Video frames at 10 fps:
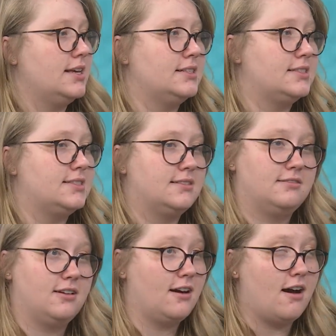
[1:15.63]
It's
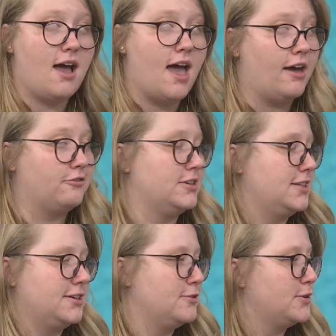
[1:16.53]

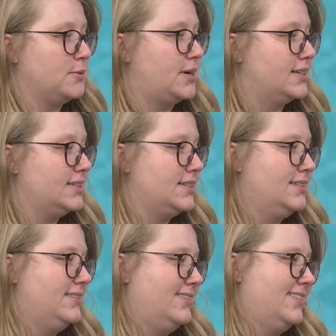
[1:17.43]
everything you what, want. What is
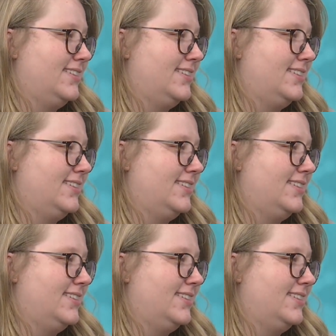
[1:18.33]
Arabian